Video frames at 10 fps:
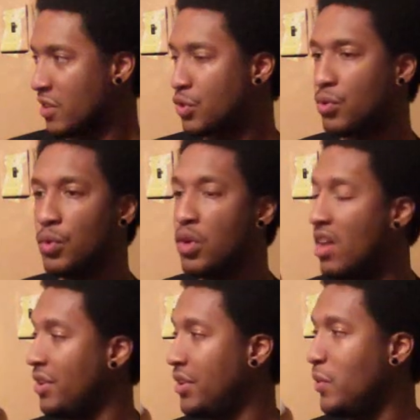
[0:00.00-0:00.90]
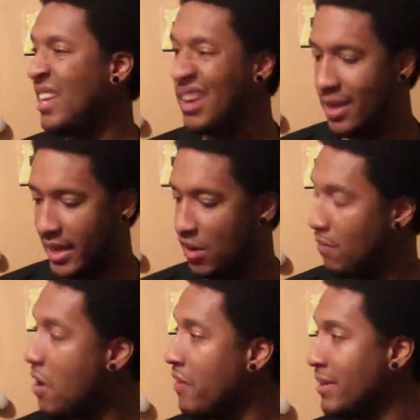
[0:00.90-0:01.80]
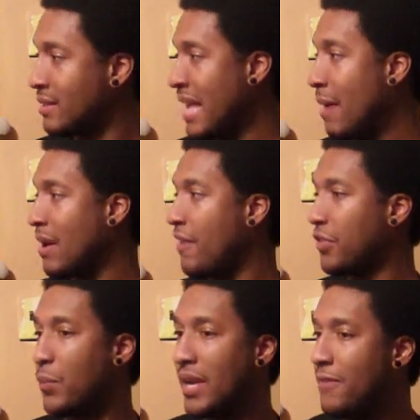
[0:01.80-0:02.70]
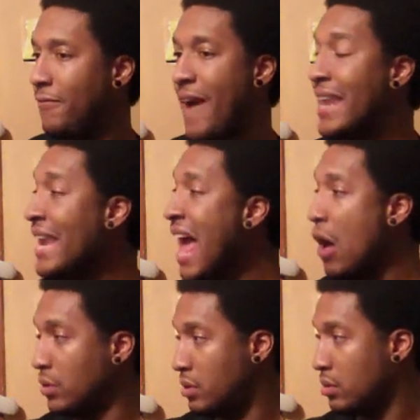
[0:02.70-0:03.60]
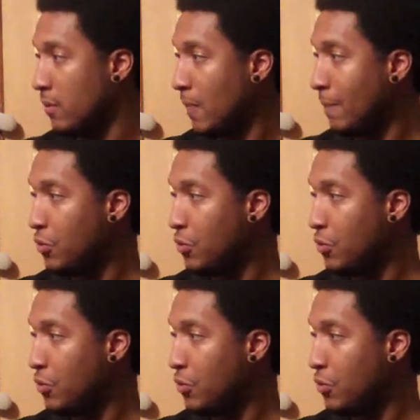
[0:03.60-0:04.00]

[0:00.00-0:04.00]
Screw Call of Duty, get on Marvel vs. Capcom 3, fight it out.